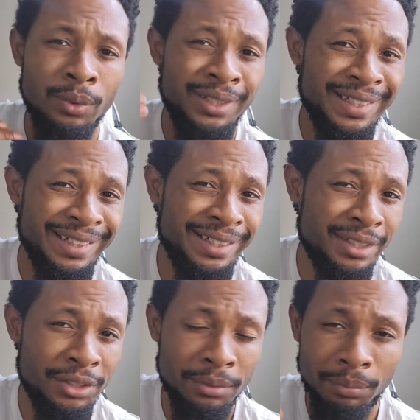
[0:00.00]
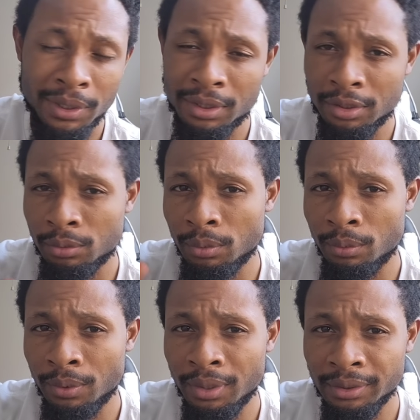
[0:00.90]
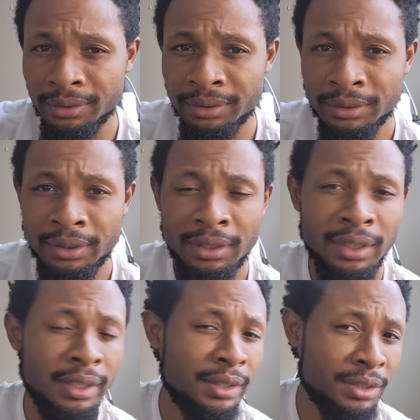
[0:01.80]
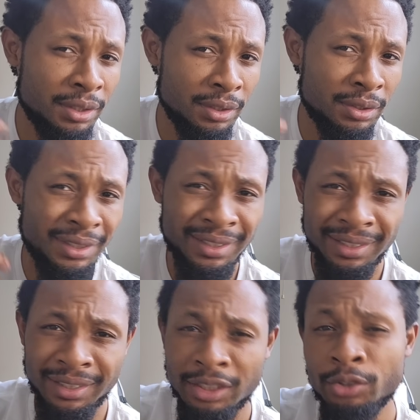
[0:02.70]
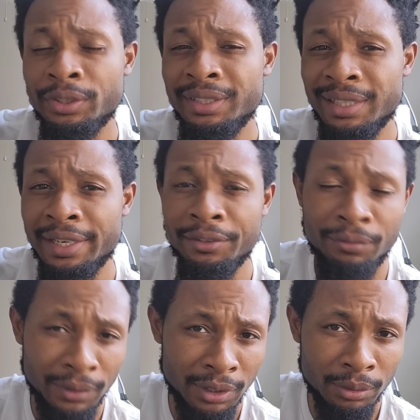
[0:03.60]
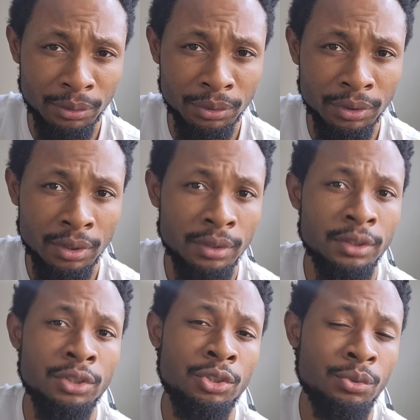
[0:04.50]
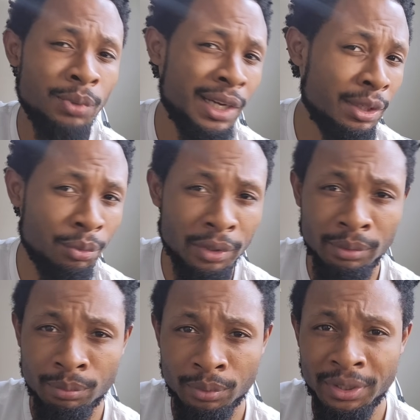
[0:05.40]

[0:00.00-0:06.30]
When ash mixes with water, it can turn to concrete-like flows, swallowing